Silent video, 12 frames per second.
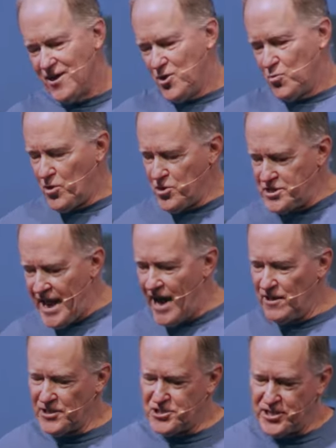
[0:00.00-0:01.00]
We're in
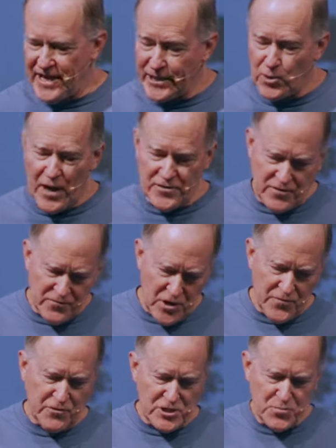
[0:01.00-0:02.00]
Dallas, and I go out the very
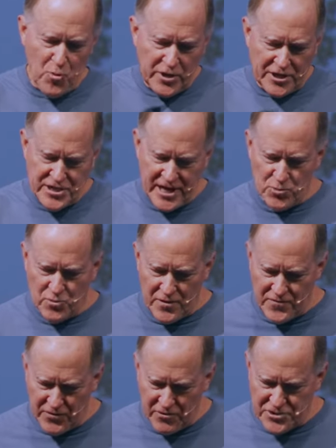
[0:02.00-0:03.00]
first morning, January
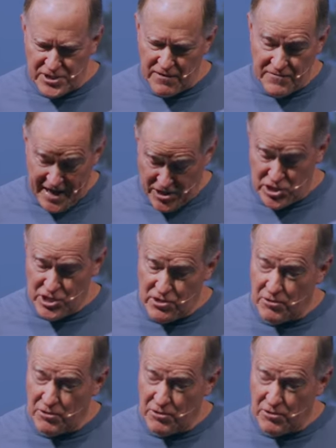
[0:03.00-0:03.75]
1st of that year.